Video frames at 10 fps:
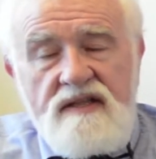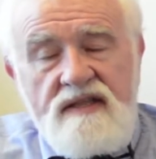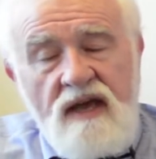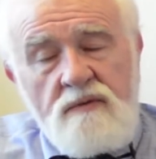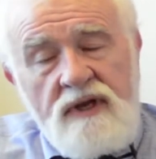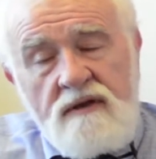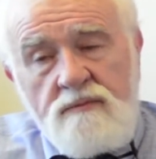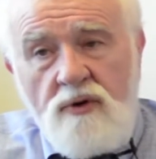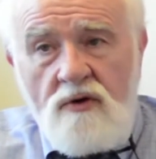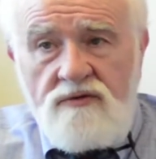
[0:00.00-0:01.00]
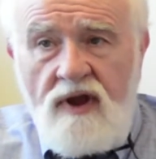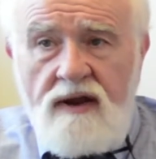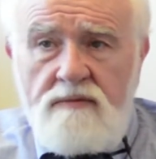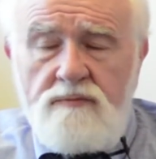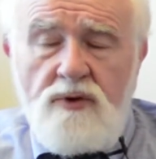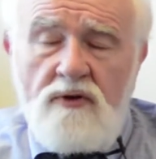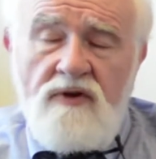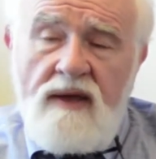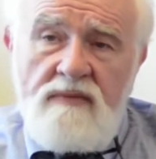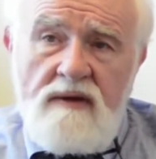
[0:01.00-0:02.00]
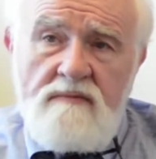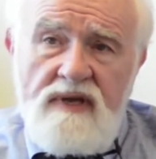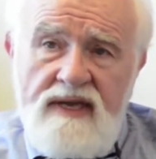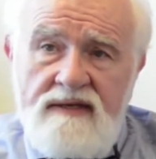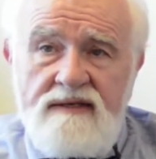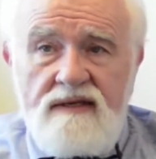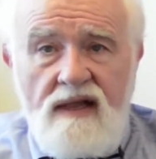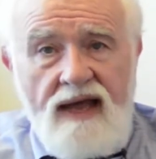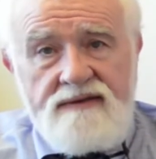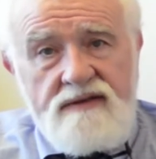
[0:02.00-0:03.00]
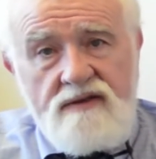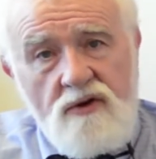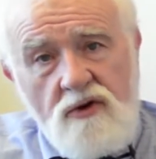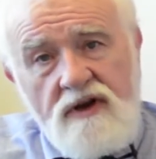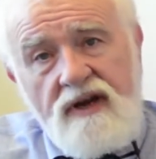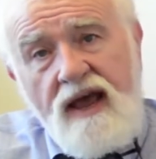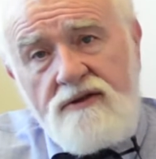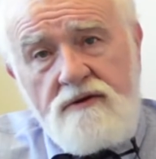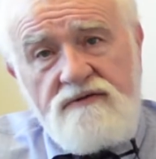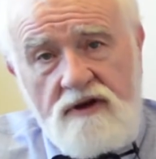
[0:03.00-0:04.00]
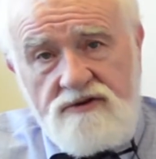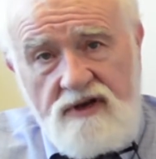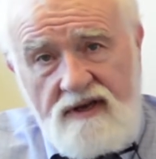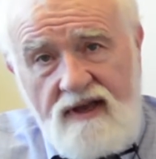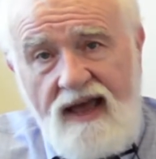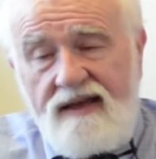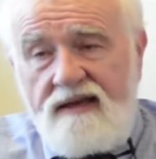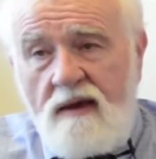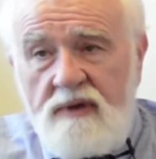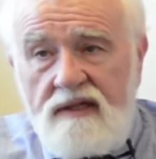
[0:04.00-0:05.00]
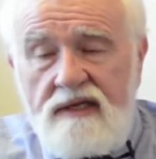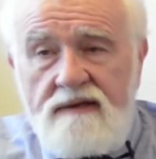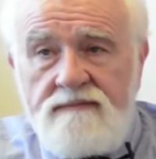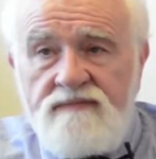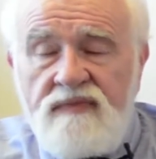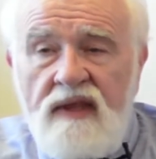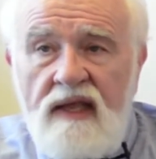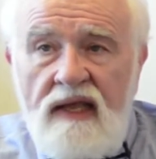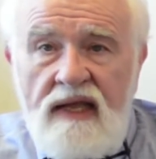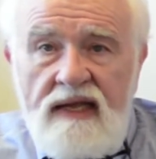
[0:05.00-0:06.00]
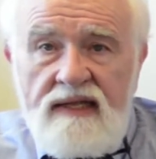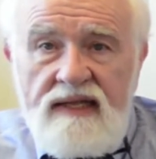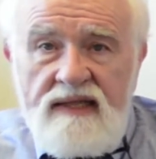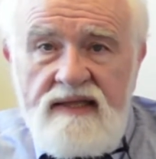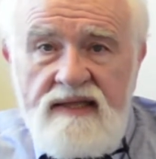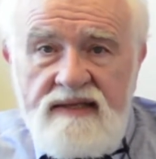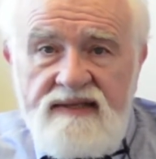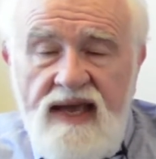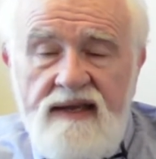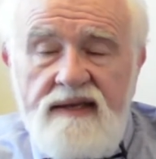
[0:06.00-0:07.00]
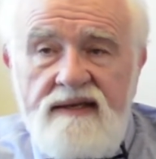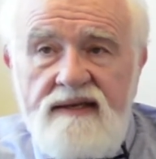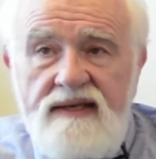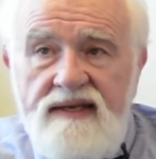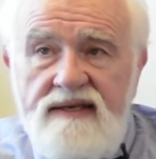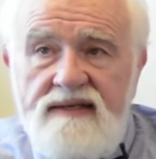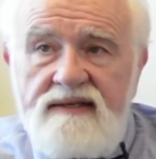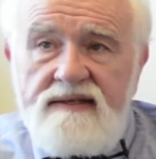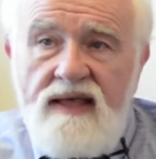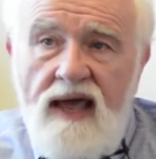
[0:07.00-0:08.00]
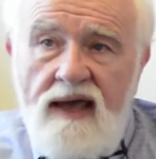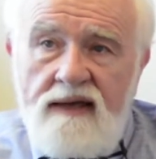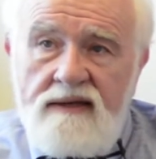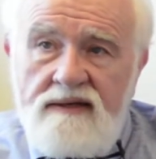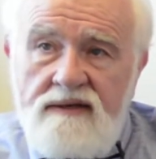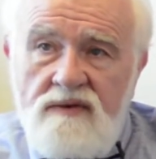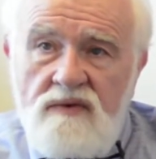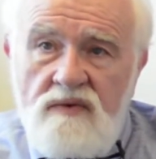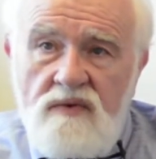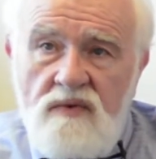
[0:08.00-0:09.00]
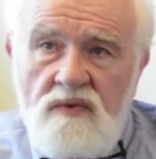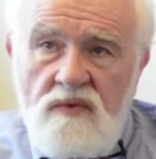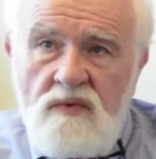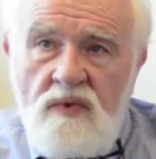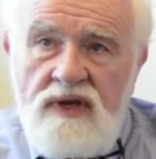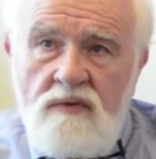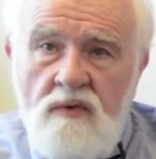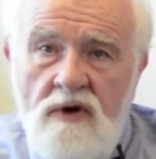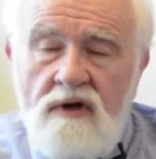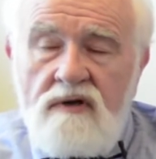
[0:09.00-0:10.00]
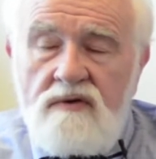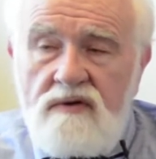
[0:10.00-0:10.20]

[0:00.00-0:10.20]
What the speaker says: that we can program them into classes according to how they're functioning academically. The second is that we work